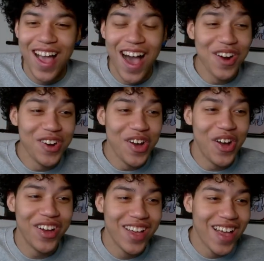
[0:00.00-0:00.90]
I don't know,
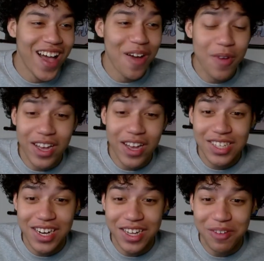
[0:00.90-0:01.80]
I'm
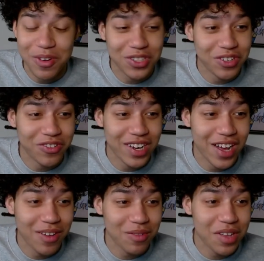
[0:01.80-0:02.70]
actually getting emotional right
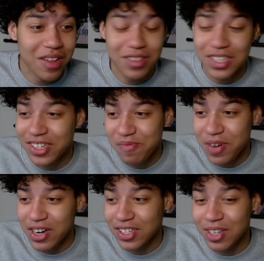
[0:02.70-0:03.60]
now. Uh, this is
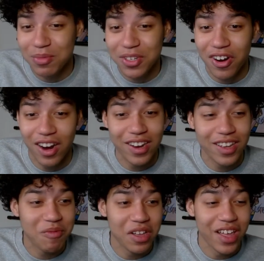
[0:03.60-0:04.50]
embarrassing, I'm sorry,
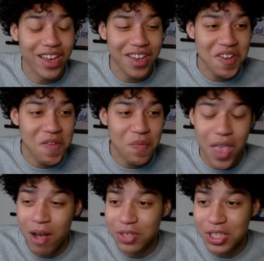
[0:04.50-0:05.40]
but like
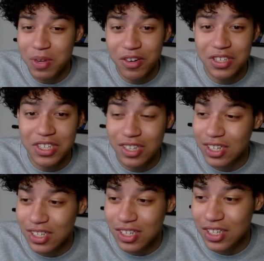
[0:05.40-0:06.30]
I'm just being
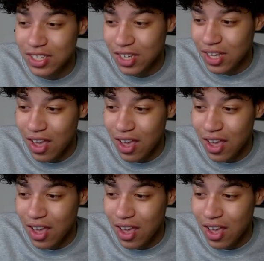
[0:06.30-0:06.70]
serious because